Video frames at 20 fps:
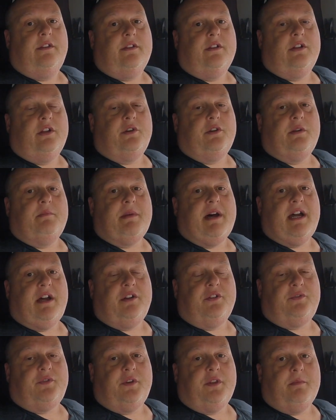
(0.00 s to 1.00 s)
The loaded
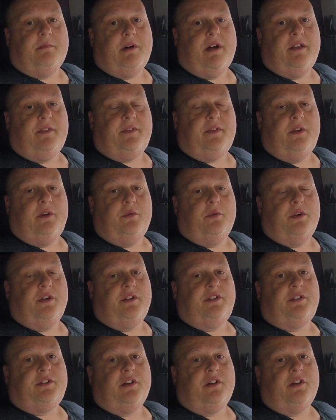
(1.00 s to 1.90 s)
miles for the month was